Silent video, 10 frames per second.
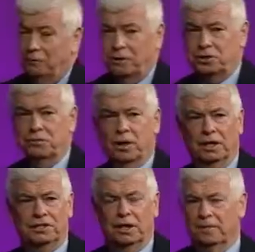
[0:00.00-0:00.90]
first of all,
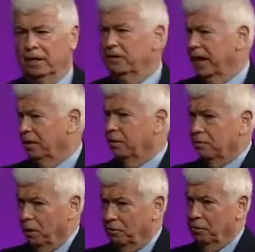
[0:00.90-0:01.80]
listen, let me thank you
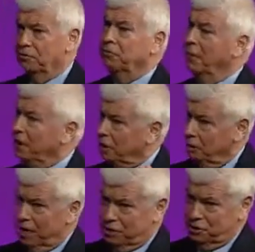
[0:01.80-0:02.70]
both. First, very
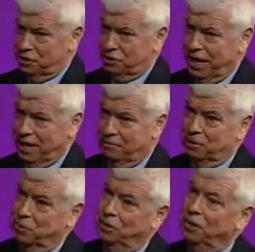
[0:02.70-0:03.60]
courageous to stand up.
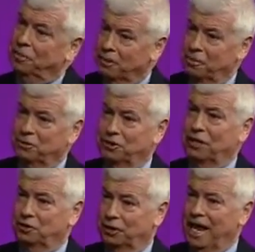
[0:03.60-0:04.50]
It's one thing to be a
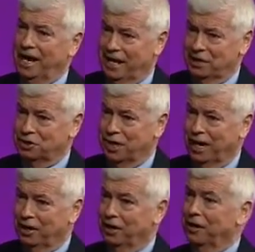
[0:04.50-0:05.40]
presidential candidate and
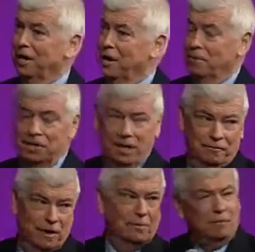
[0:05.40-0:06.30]
stand here, but to have
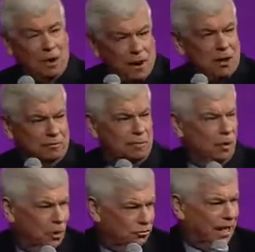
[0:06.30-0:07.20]
a round of
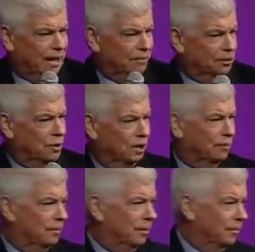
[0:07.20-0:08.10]
applause again for these
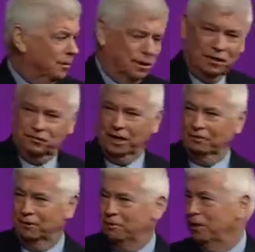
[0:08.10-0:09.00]
wonderful people doing this here,
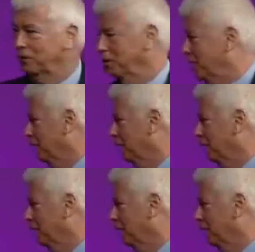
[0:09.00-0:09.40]
especially in time.